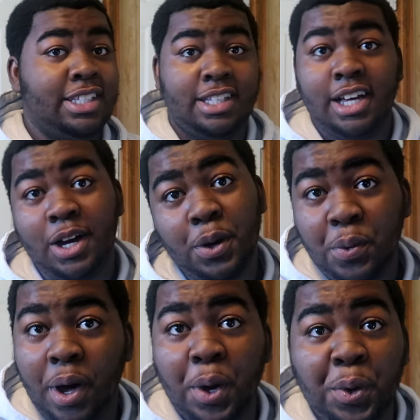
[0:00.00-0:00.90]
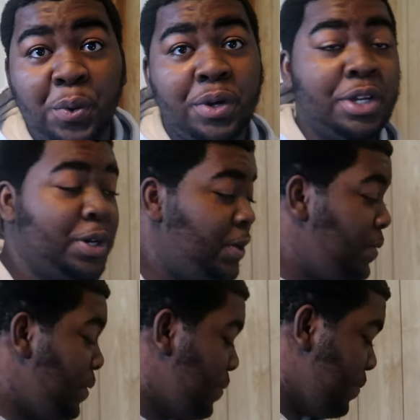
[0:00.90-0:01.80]
I don't, I don't know what he's
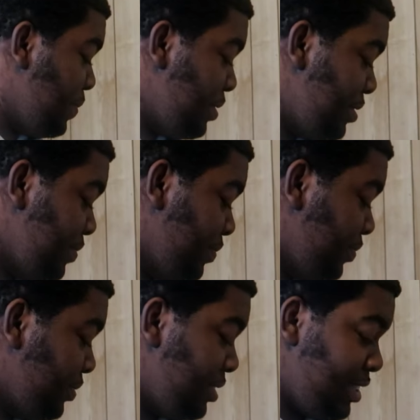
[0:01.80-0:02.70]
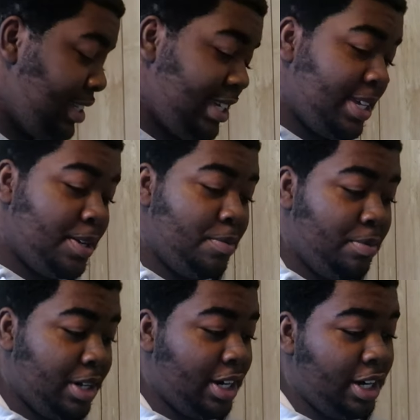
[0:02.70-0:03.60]
gonna do.
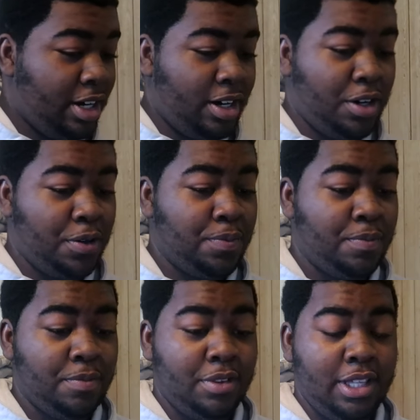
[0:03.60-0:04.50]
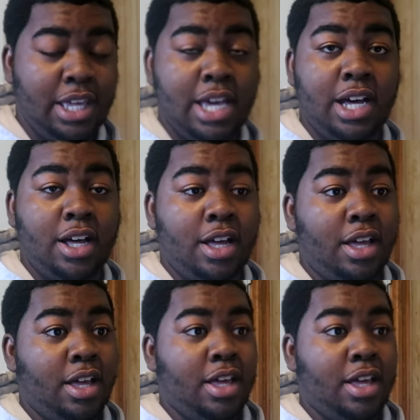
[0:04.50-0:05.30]
But, um, yeah.